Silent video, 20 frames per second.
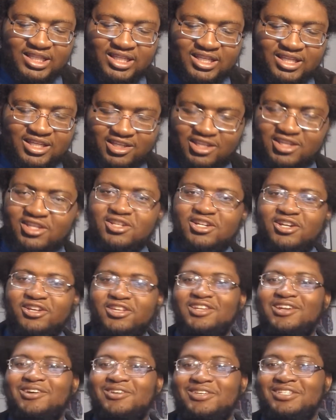you know,
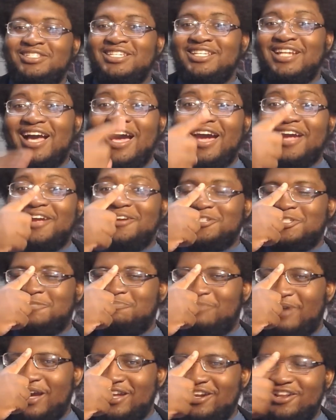you see the Iron
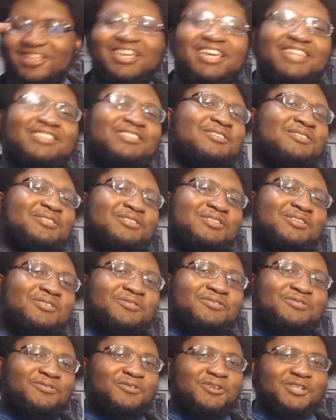Spider, you get those
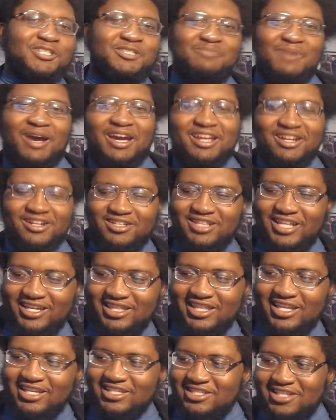four spider like
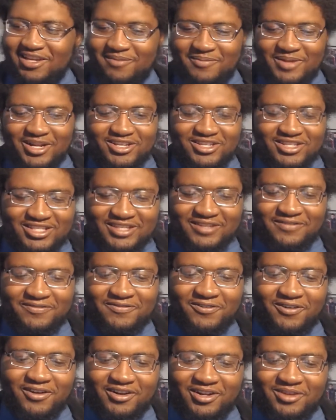legs coming out, you see
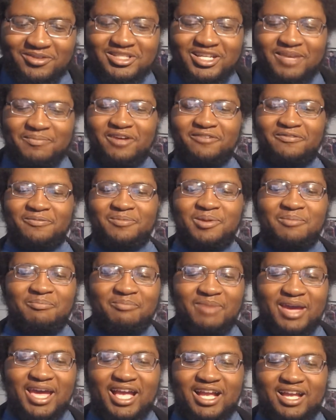four of those coming out from the
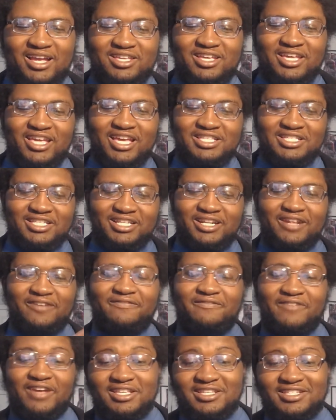back, and you can't see their
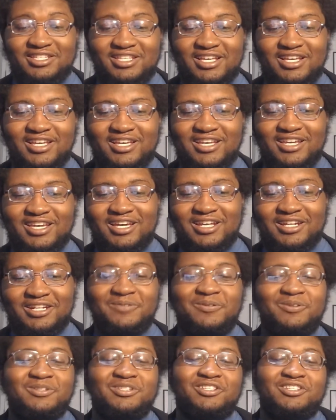face. This
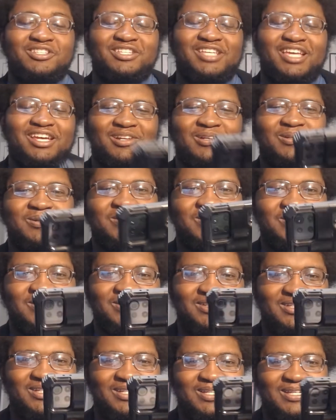person looks kind of
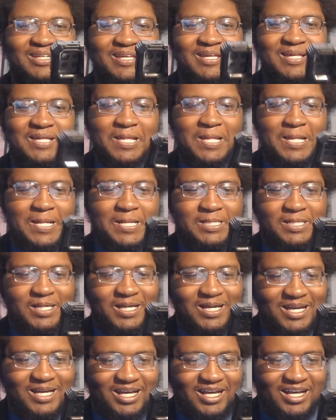
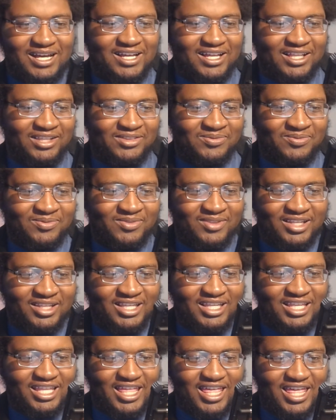cool.
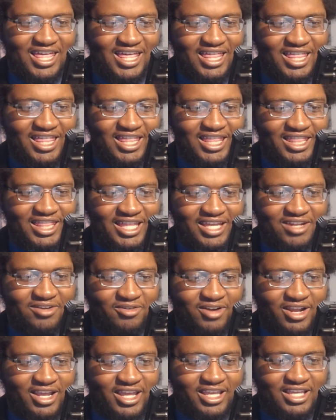Let
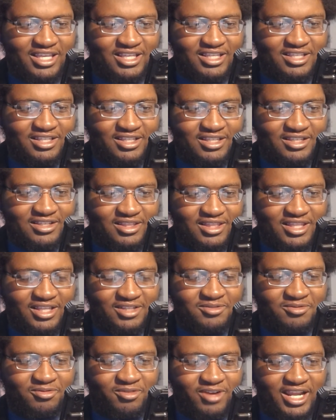
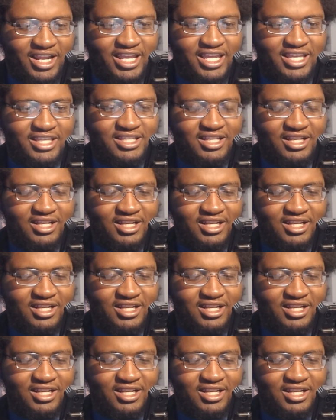rage